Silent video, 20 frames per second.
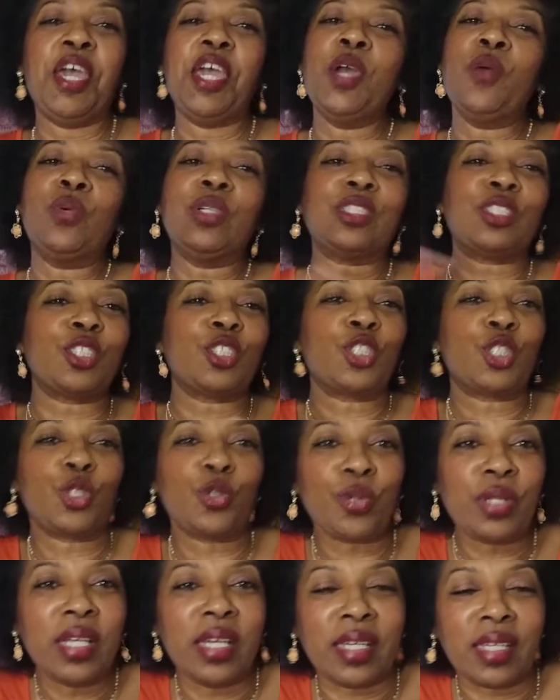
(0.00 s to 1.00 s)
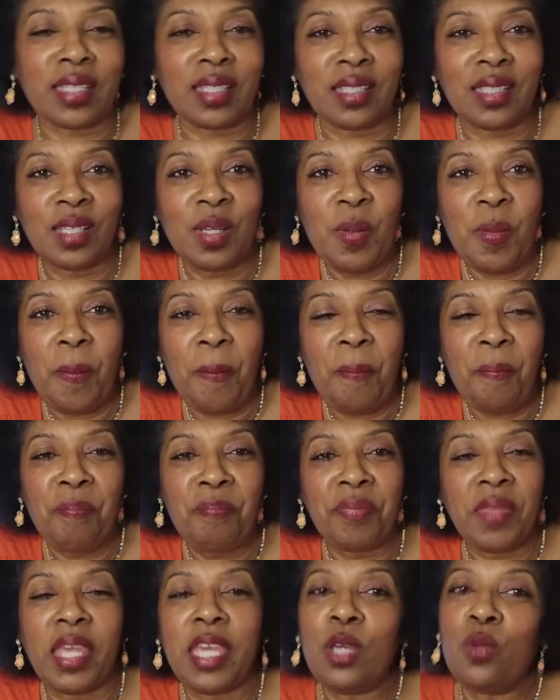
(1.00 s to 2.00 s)
It was a trick.
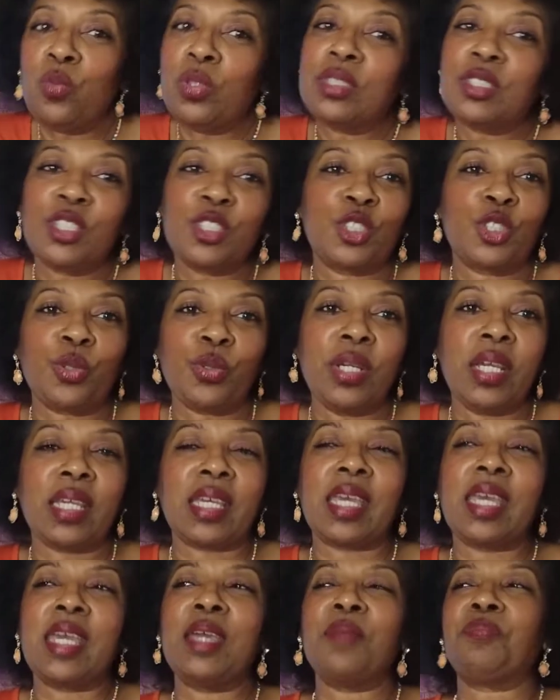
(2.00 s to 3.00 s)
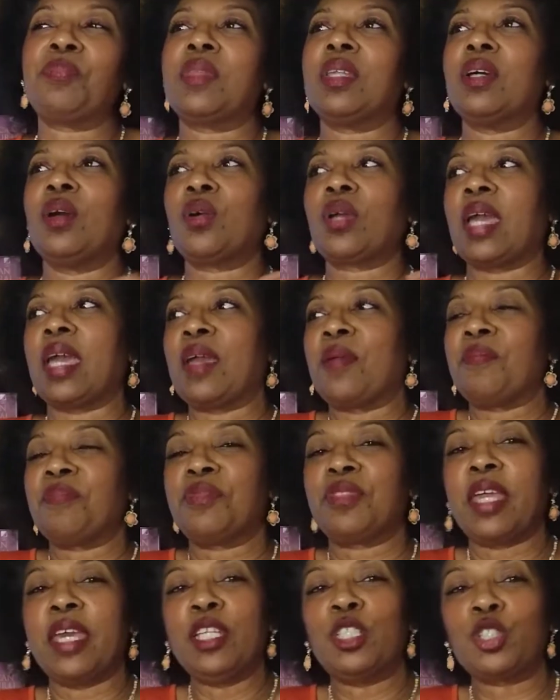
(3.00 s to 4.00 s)
It was a trick. Okay,
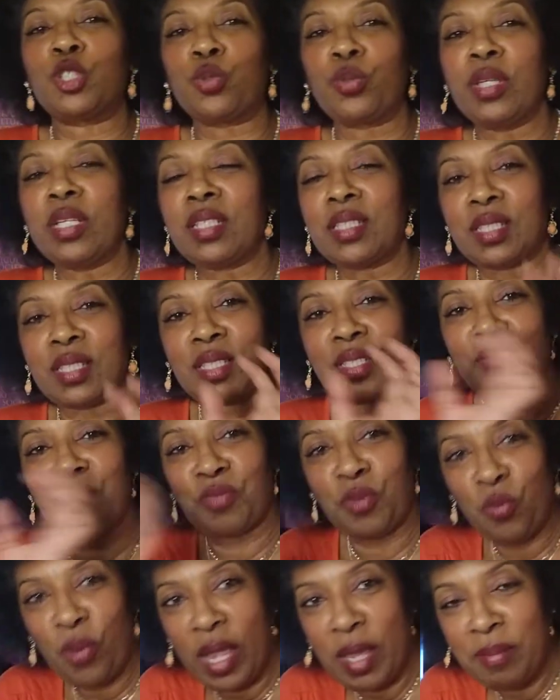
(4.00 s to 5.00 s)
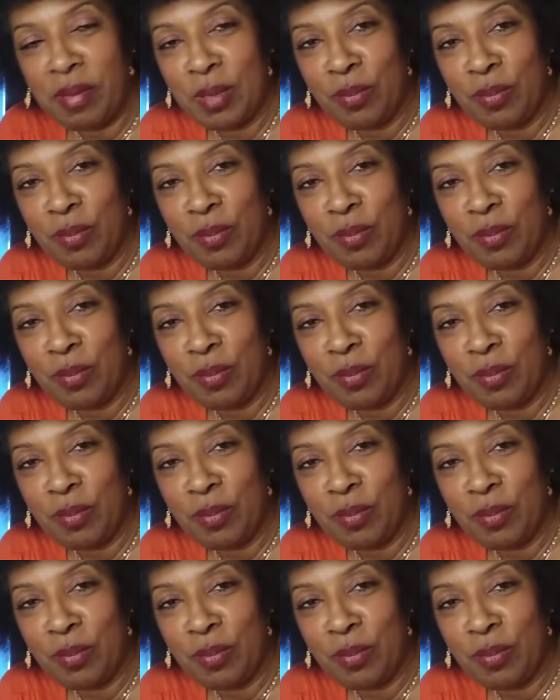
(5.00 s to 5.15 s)
they tricked the white